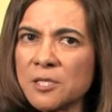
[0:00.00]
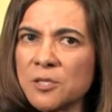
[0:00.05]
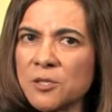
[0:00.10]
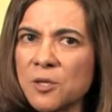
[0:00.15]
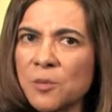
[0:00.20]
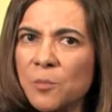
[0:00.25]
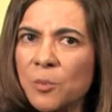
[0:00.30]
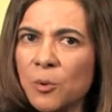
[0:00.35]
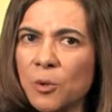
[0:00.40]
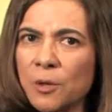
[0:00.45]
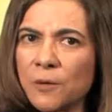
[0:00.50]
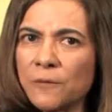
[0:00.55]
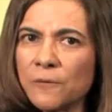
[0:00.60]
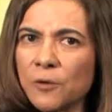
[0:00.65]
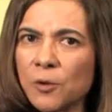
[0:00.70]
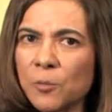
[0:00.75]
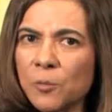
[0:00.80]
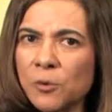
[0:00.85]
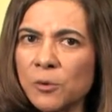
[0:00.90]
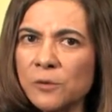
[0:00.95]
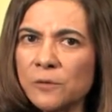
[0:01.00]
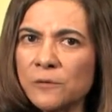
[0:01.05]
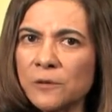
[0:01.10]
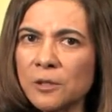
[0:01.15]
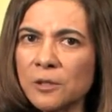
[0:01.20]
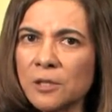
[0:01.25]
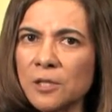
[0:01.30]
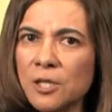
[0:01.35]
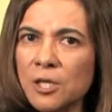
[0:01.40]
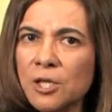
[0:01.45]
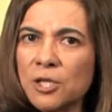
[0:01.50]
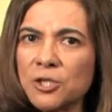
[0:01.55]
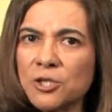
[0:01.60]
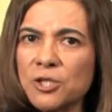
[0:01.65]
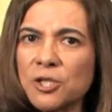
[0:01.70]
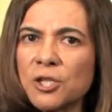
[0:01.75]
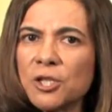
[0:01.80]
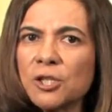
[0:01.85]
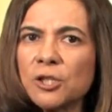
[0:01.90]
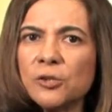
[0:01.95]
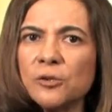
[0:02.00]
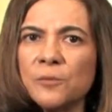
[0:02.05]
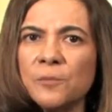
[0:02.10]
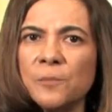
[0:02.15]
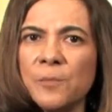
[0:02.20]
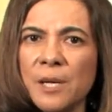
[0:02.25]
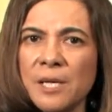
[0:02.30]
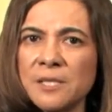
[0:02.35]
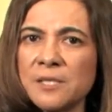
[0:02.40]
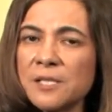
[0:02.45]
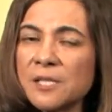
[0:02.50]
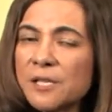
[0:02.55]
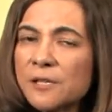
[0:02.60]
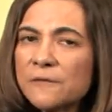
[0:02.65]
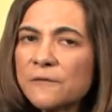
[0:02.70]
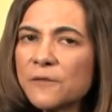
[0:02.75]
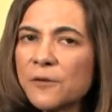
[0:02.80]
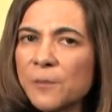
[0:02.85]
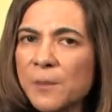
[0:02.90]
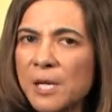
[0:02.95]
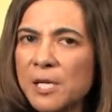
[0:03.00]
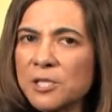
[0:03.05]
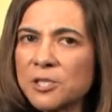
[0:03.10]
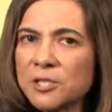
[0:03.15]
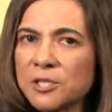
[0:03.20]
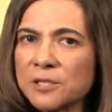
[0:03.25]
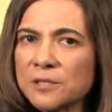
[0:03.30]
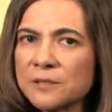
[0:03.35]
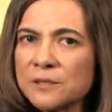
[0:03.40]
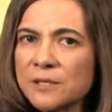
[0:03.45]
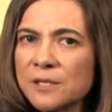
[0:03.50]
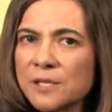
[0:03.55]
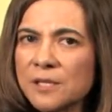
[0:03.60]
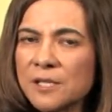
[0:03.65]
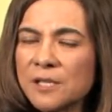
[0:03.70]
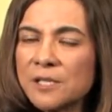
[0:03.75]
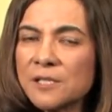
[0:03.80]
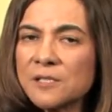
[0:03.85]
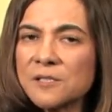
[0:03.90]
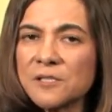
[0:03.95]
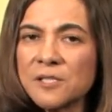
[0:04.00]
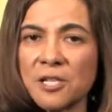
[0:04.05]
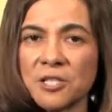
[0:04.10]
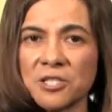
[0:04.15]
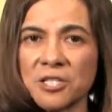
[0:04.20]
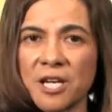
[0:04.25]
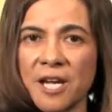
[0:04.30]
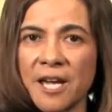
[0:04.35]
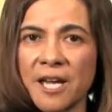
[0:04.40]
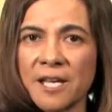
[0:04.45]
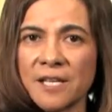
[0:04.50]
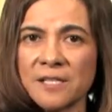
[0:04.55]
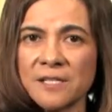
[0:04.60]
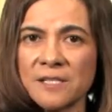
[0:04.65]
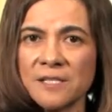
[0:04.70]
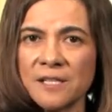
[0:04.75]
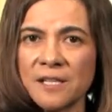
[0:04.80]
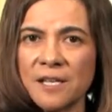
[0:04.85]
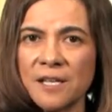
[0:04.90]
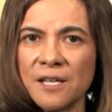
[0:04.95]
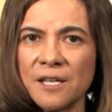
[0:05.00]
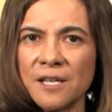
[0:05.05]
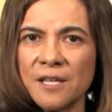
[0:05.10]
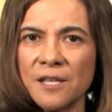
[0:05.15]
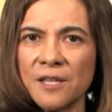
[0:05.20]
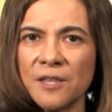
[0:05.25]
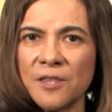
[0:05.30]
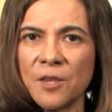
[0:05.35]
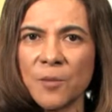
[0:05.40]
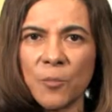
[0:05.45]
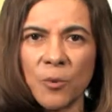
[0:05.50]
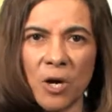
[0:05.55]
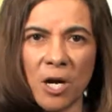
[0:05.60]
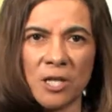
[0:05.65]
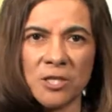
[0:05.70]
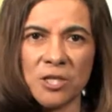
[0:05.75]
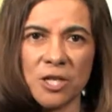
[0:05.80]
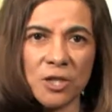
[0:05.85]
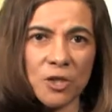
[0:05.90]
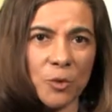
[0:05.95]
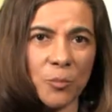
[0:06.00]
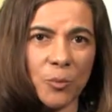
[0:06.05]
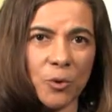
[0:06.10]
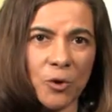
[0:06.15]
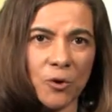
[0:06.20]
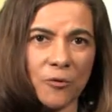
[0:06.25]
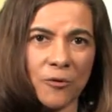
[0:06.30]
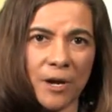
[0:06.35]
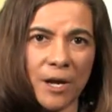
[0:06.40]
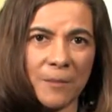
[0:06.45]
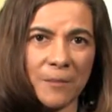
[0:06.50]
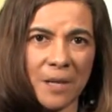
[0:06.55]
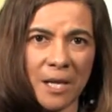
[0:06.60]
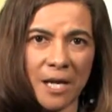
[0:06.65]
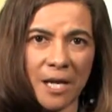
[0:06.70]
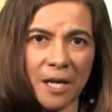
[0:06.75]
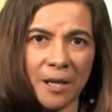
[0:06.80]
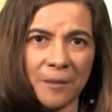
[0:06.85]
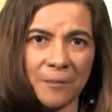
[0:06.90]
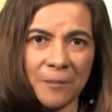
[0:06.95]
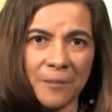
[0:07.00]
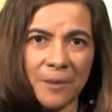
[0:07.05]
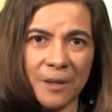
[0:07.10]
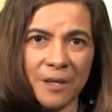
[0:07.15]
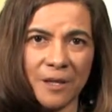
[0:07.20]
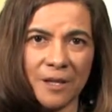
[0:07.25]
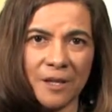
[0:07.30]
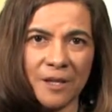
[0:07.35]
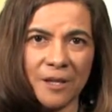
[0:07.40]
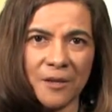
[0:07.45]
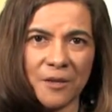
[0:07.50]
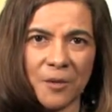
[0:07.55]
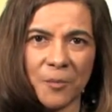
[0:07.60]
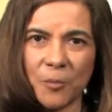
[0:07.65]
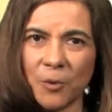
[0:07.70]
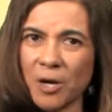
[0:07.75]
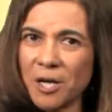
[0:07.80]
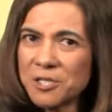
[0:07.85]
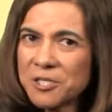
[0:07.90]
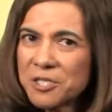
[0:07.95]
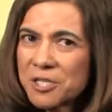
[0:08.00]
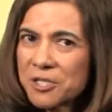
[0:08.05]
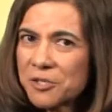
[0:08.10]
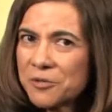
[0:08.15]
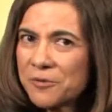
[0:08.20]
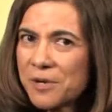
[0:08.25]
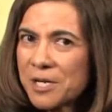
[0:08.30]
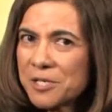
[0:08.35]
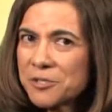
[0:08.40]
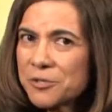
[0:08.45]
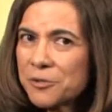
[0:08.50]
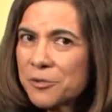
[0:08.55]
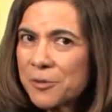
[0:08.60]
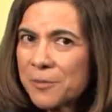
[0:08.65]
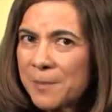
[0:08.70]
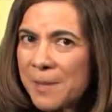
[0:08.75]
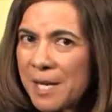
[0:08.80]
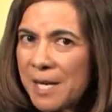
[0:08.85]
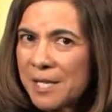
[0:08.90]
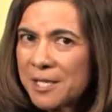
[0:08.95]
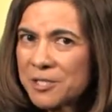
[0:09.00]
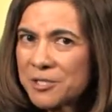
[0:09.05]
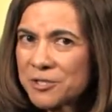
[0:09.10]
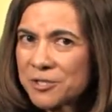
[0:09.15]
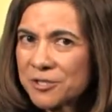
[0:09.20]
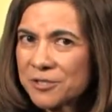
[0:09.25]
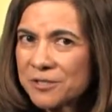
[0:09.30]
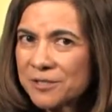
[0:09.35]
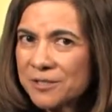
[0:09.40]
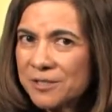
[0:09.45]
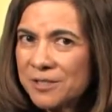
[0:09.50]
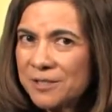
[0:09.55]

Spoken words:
to the board for approval should include basic information, such as the project or program name, the project director or manager,